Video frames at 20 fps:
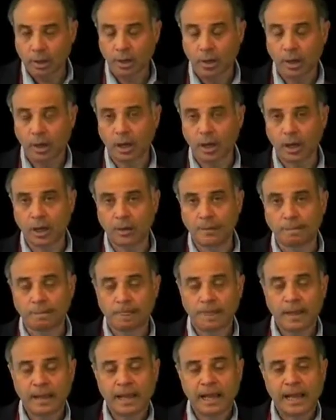
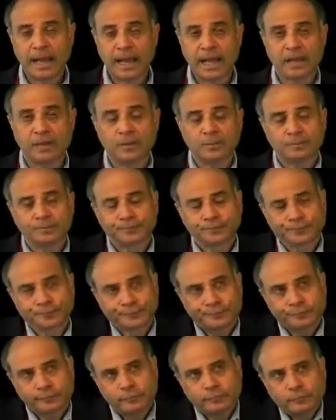And
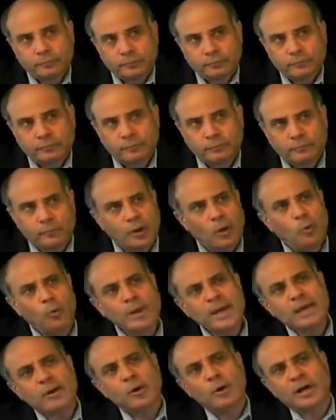
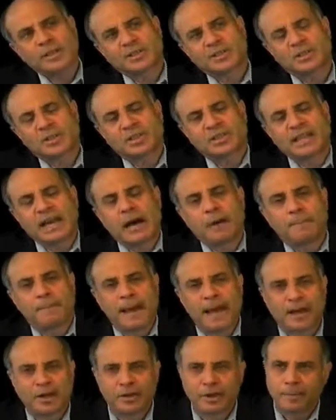we costed this out
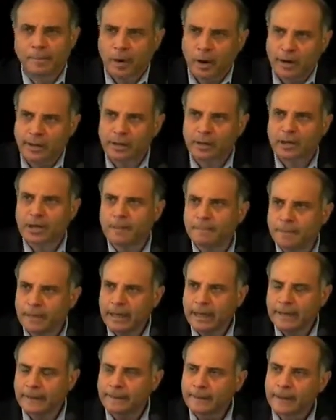back at the Martin
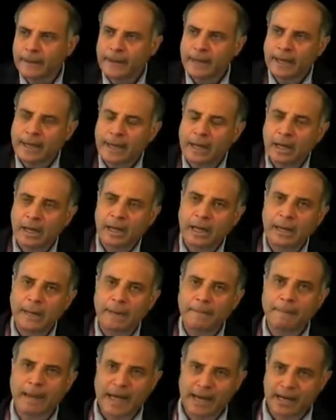Company
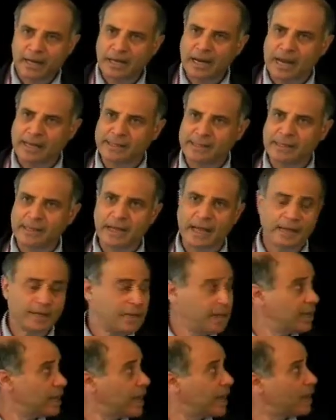back in
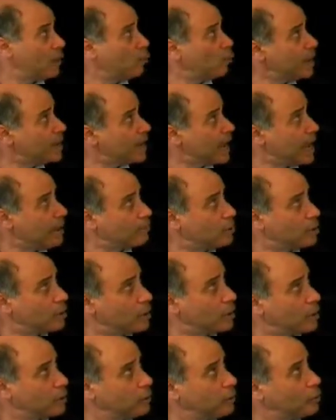1990, and we came to the
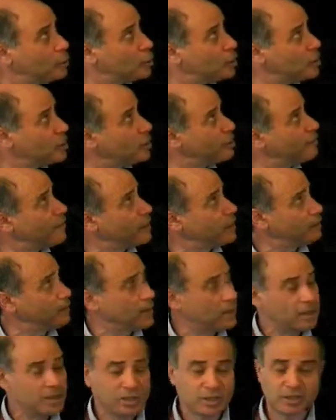conclusion that
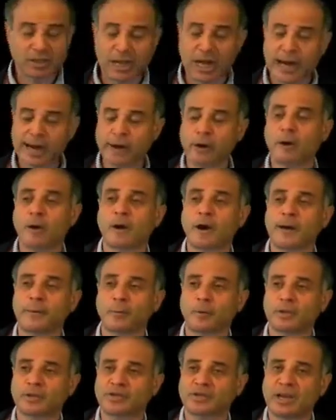developing this entire
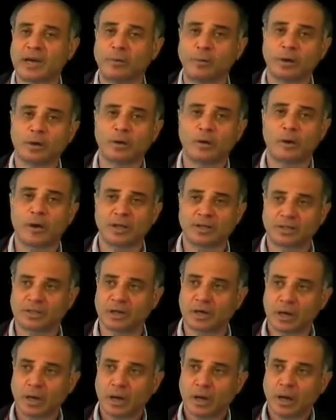hardware set would
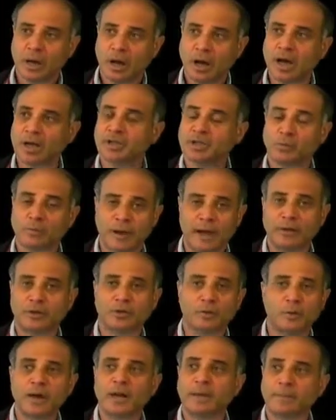cost us around
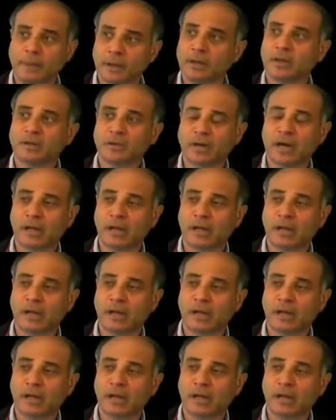$20 billion.